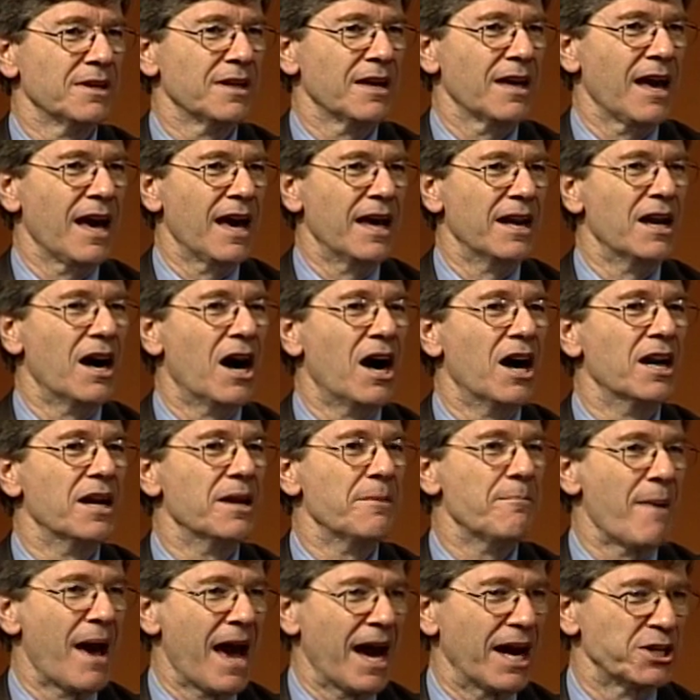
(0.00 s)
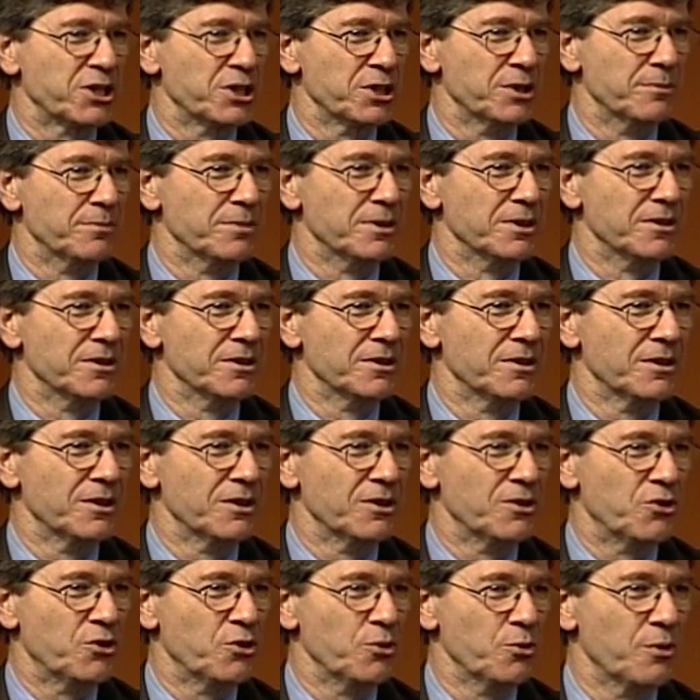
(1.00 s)
and unimaginable
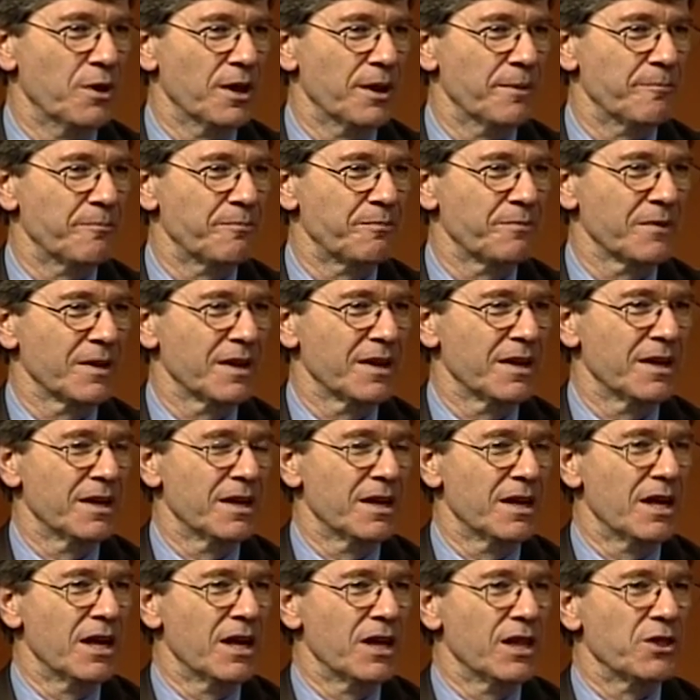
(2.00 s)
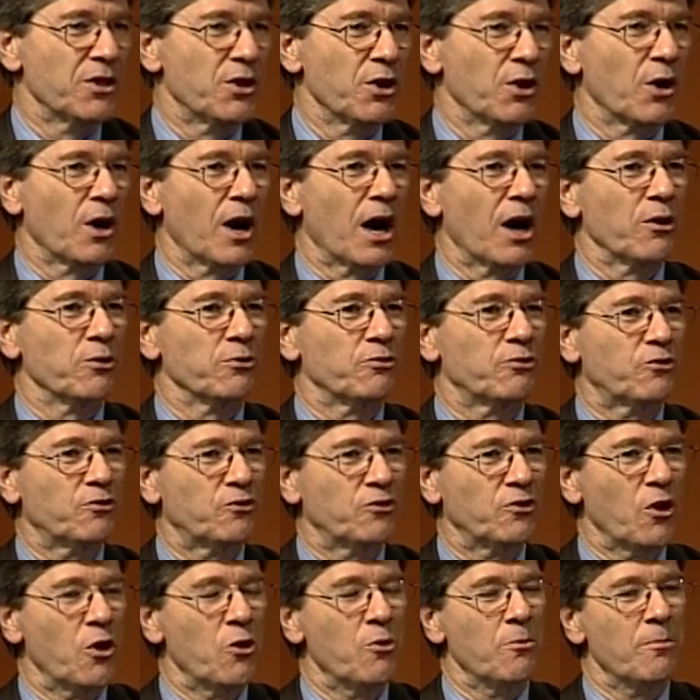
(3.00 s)
to them. There are
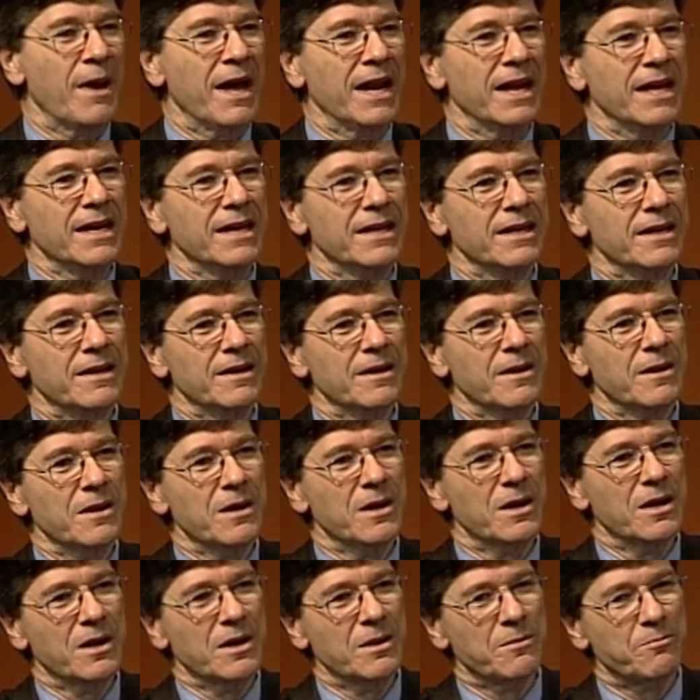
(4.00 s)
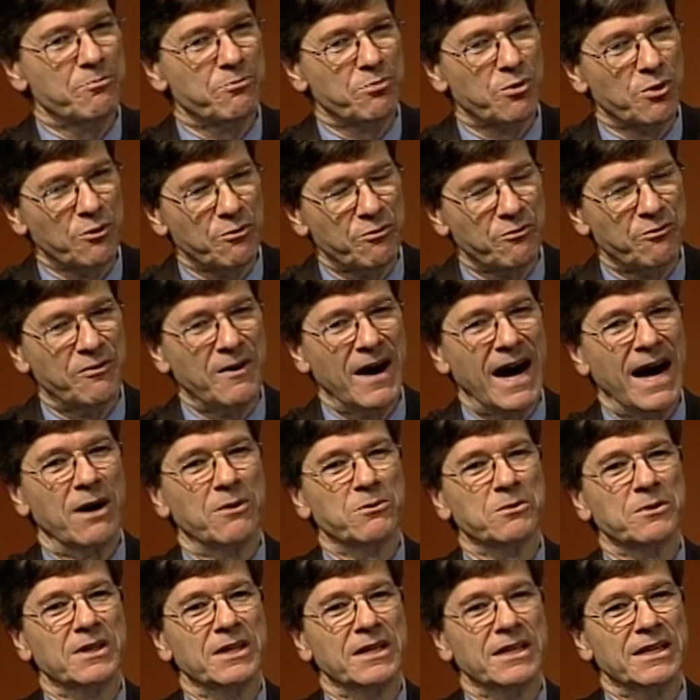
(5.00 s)
so many
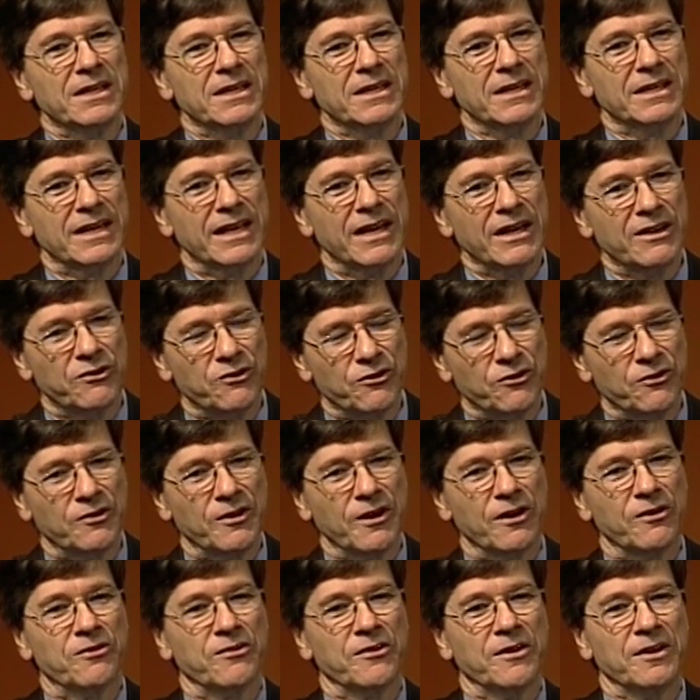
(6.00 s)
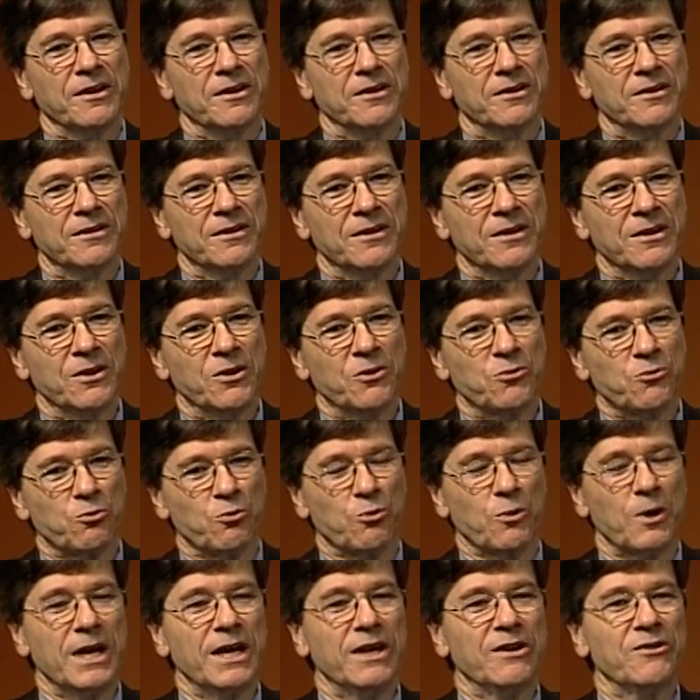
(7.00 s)
profoundly consistent
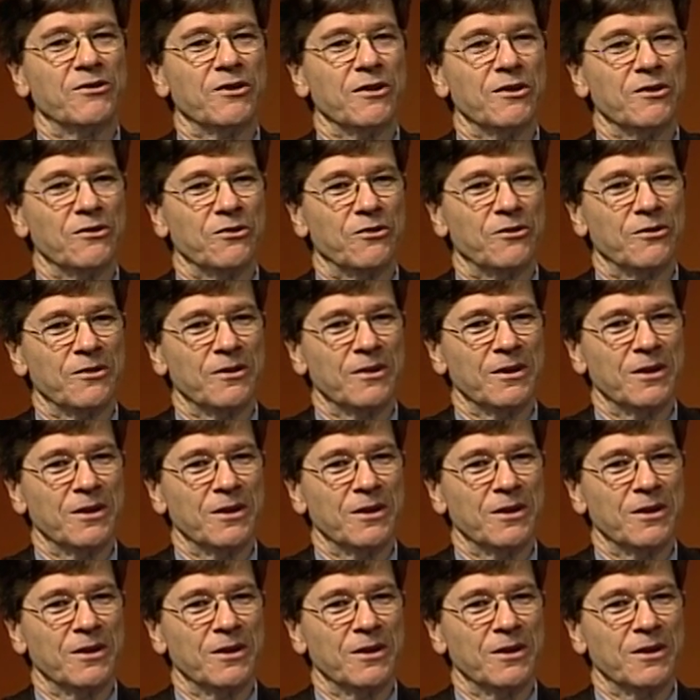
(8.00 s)
reasons